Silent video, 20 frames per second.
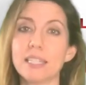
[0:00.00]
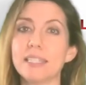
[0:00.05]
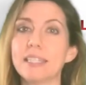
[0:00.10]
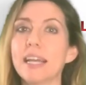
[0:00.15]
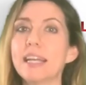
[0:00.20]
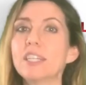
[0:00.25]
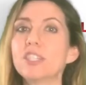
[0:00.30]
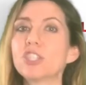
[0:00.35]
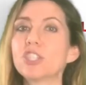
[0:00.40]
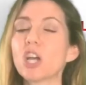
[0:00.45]

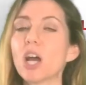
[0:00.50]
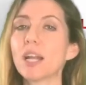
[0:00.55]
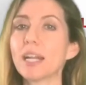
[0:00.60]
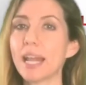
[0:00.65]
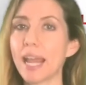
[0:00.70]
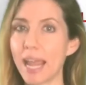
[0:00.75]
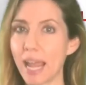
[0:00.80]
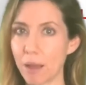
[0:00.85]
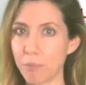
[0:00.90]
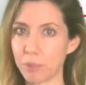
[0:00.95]

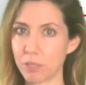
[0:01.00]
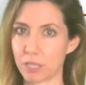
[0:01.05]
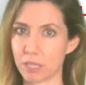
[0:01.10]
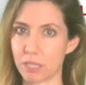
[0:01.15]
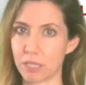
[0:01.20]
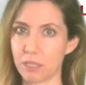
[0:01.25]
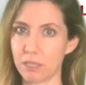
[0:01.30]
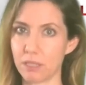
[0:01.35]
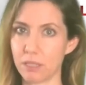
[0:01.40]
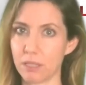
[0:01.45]
Deshaun
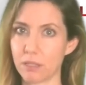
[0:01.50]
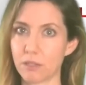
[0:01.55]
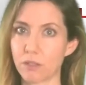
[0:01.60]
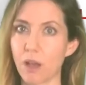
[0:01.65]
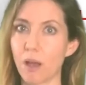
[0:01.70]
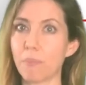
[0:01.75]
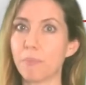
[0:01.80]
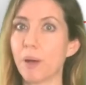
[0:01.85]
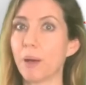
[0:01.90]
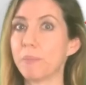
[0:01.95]
Hamilton
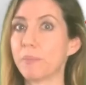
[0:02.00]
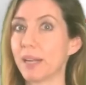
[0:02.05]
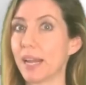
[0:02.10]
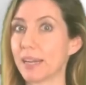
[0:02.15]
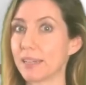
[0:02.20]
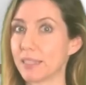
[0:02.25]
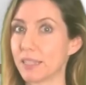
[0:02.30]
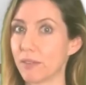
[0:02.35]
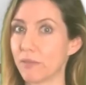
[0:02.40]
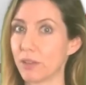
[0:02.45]
saw a bump in
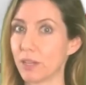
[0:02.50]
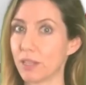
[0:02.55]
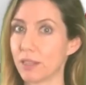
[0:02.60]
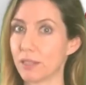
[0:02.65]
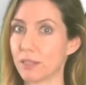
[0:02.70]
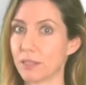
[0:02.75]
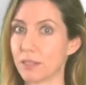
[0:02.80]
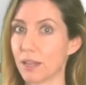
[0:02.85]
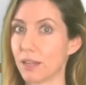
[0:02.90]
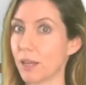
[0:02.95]
activity
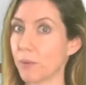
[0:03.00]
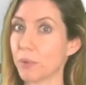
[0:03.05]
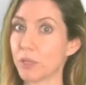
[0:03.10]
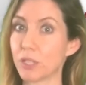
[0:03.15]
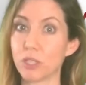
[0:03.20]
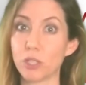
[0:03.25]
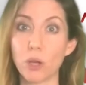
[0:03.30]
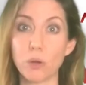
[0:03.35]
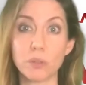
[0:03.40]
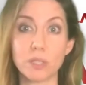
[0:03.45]
this Sunday
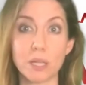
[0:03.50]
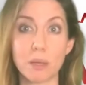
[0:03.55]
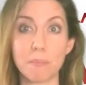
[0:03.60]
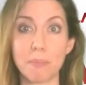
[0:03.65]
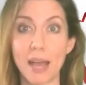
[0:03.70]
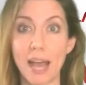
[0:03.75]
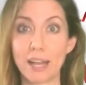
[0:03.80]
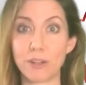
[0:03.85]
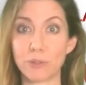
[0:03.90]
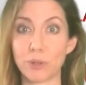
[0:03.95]
with no Tim
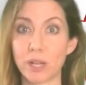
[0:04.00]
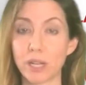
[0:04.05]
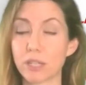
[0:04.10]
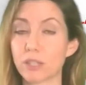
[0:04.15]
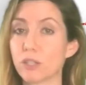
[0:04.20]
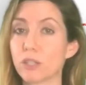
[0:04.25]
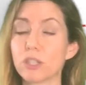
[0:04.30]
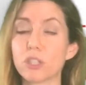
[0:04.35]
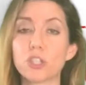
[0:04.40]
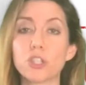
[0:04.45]
Patrick,
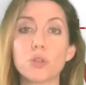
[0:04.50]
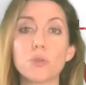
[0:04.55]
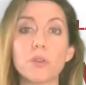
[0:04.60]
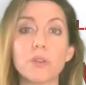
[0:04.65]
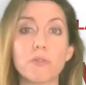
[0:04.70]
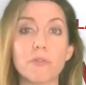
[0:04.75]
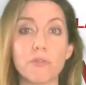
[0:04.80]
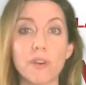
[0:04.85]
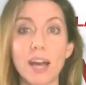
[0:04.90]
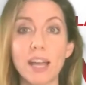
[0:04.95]
to the tune
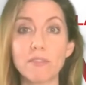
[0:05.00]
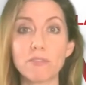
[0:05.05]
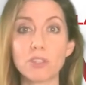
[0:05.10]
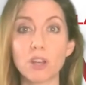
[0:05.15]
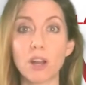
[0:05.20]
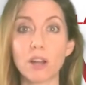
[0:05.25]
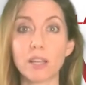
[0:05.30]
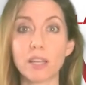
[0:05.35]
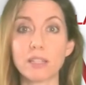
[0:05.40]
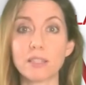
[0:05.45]
of 5
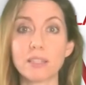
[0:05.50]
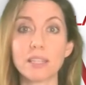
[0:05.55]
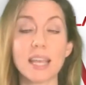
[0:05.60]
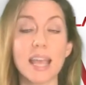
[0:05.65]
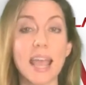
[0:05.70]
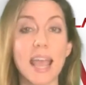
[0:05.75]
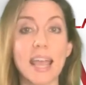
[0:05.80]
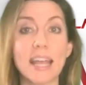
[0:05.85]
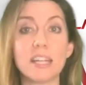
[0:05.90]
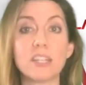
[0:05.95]
targets,
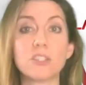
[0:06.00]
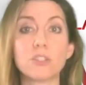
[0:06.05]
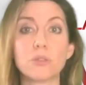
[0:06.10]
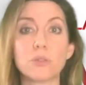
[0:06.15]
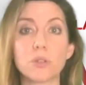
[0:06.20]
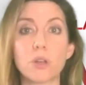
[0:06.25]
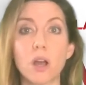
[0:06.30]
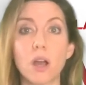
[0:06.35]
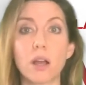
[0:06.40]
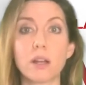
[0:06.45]
82
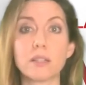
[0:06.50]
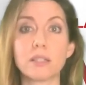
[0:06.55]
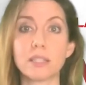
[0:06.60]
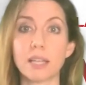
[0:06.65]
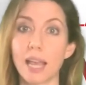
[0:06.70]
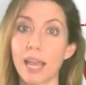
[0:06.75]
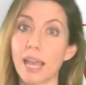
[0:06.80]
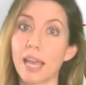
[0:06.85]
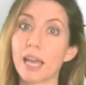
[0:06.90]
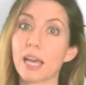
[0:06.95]
yards,
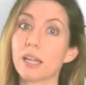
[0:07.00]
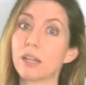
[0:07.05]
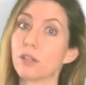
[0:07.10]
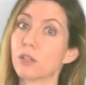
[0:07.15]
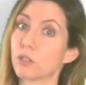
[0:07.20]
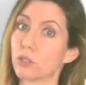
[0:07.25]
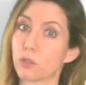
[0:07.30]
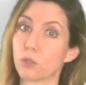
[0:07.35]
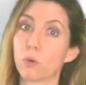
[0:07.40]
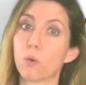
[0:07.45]
and
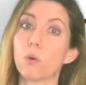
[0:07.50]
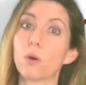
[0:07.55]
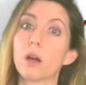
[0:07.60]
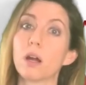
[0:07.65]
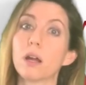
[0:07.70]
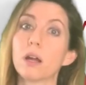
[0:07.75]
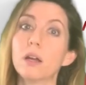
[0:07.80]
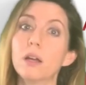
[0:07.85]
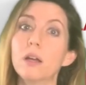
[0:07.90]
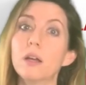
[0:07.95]
a
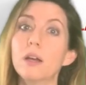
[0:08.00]
score.